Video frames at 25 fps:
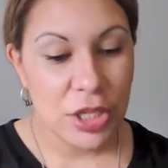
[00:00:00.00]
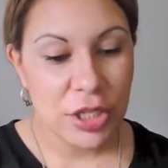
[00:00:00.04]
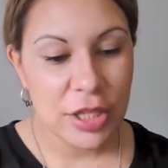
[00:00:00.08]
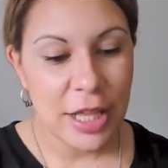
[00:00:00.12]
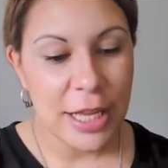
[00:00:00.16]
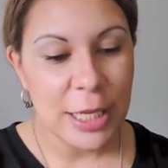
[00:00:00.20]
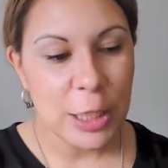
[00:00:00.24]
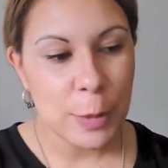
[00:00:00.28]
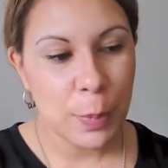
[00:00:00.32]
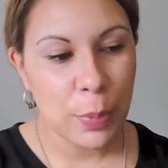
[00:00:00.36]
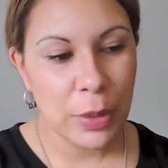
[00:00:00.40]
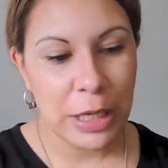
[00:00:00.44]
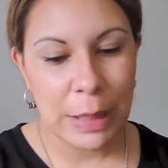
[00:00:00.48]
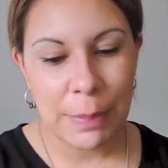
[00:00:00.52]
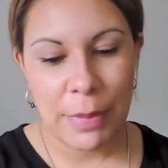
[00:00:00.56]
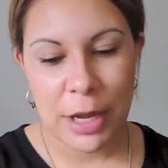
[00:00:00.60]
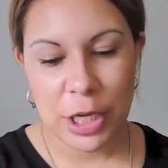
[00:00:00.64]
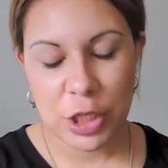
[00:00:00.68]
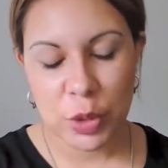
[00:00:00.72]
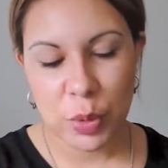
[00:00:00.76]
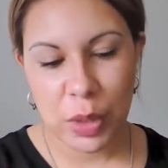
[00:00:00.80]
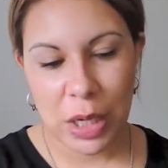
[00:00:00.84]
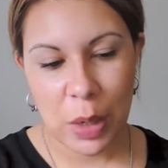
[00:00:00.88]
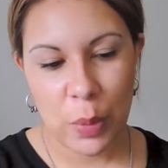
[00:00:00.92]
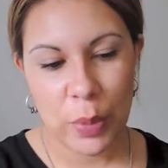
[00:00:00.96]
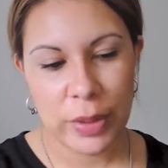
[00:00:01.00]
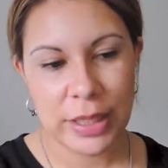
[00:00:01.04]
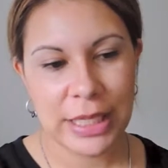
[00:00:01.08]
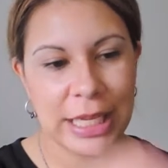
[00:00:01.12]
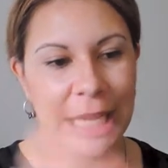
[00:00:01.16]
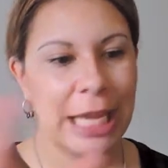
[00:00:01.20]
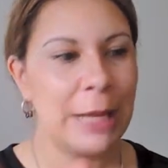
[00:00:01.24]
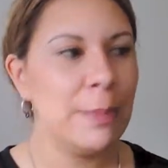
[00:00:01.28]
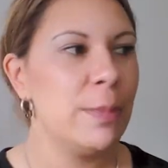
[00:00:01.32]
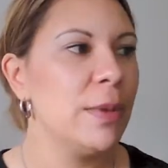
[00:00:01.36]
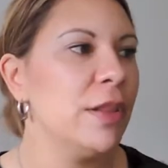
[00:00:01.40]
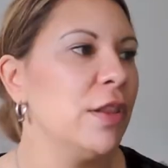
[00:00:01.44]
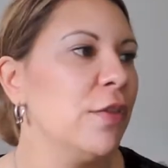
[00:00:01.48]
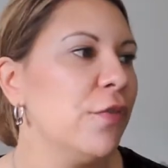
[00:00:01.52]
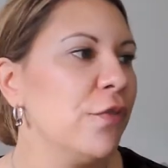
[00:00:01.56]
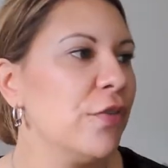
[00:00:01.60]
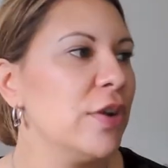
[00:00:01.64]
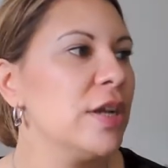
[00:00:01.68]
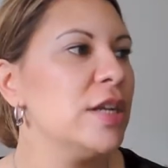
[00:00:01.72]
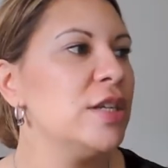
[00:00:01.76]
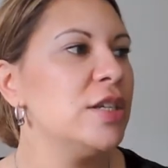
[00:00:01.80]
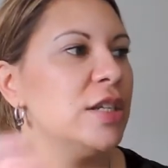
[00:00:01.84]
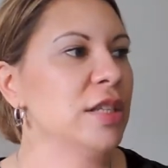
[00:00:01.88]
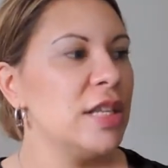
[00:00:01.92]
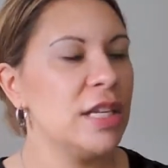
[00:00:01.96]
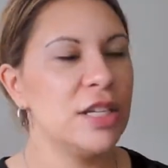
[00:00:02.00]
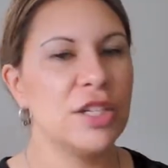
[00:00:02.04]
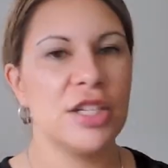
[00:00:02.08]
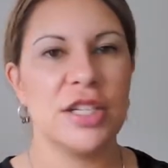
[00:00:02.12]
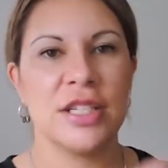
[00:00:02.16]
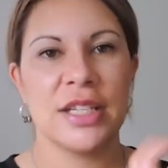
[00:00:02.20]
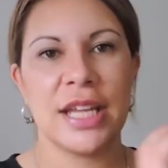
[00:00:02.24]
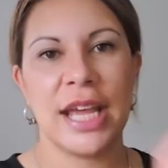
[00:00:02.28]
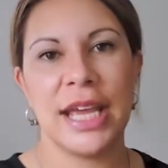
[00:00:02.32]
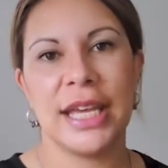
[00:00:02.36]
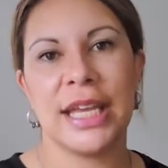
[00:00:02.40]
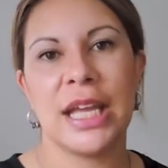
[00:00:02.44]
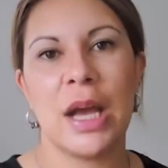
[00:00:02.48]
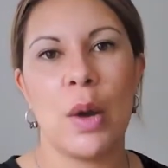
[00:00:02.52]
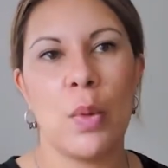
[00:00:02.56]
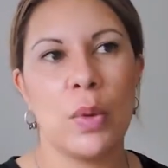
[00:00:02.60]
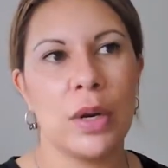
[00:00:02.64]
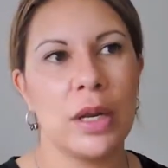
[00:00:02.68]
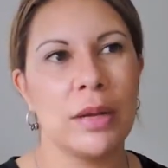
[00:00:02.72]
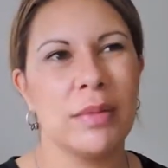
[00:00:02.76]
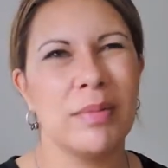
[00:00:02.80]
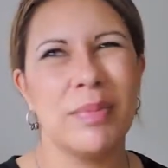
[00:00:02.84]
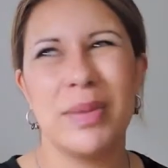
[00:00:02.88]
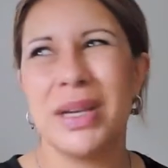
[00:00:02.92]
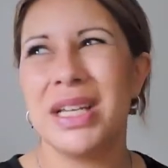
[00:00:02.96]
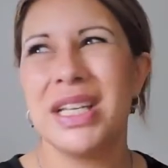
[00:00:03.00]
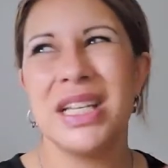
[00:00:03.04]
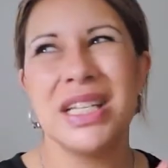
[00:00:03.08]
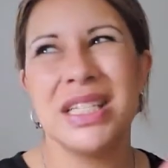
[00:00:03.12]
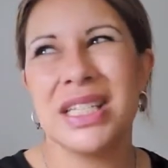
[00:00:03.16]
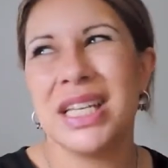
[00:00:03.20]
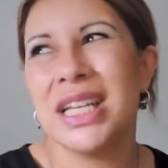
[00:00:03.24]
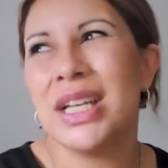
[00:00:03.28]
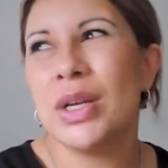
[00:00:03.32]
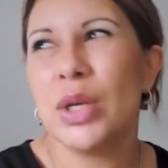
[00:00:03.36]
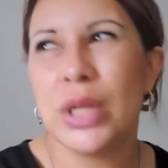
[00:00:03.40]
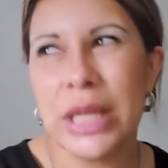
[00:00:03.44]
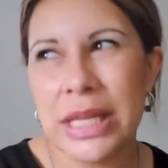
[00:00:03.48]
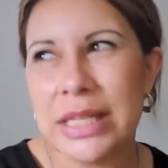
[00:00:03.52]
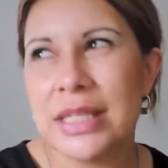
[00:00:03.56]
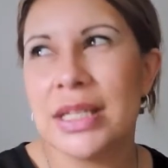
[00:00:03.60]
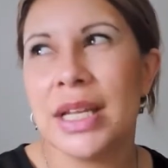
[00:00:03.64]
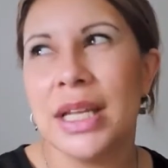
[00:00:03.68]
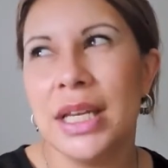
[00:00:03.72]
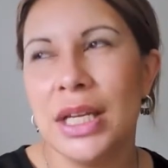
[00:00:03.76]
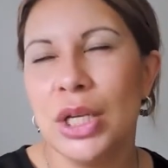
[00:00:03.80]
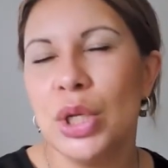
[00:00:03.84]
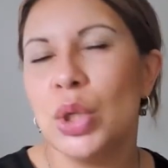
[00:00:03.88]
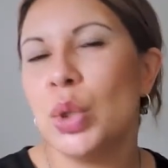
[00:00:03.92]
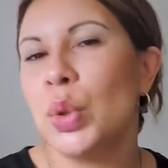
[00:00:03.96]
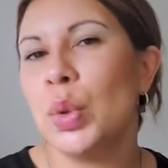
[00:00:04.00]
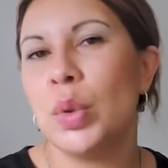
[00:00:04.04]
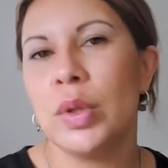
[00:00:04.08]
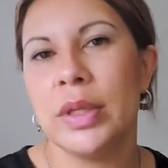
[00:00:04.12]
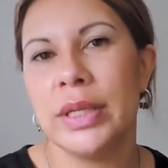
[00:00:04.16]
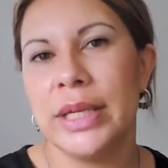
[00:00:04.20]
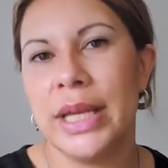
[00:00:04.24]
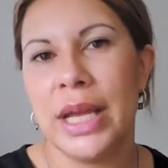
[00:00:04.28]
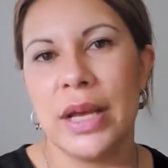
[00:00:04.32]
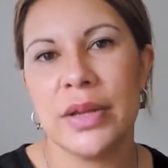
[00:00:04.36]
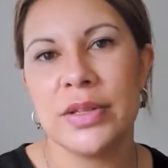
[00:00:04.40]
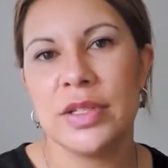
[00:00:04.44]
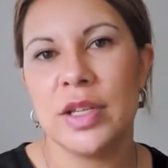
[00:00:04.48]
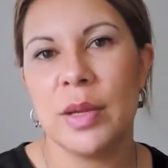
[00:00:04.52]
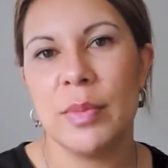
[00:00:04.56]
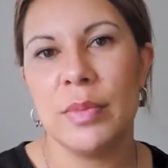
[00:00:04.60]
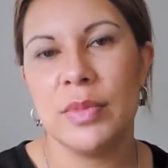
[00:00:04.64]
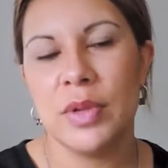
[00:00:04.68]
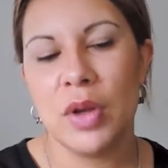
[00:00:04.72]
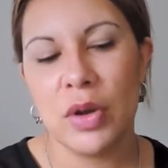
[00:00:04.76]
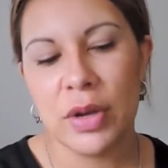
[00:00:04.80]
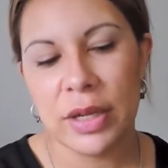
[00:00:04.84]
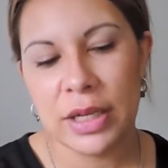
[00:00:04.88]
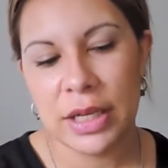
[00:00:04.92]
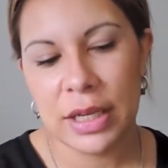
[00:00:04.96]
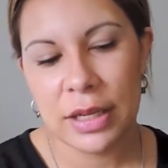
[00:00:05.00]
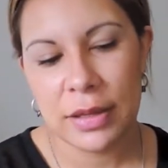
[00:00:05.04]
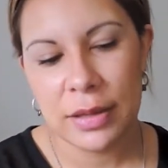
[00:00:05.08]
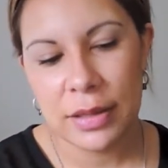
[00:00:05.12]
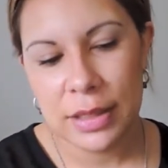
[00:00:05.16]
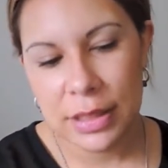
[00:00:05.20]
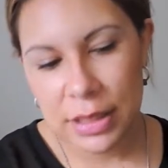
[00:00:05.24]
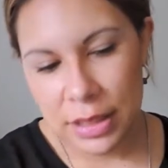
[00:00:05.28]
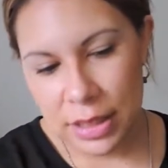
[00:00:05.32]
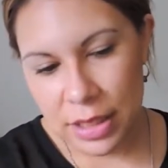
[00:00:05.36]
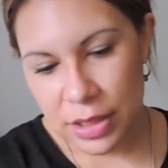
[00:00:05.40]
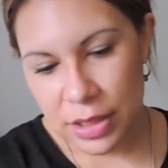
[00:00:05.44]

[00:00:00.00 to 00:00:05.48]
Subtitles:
So that's pretty much what I would keep in the fridge and then just take out what I, but it's getting cooler now, so I'm not gonna